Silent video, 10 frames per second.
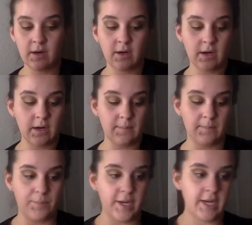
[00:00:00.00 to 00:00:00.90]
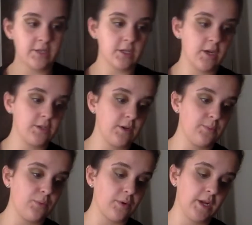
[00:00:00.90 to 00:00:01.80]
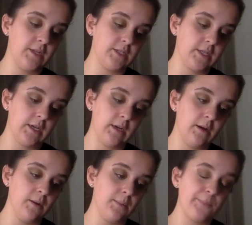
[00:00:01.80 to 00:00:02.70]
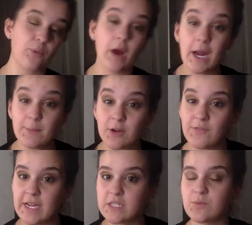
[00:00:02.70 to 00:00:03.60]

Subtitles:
But it's also important to prime your face,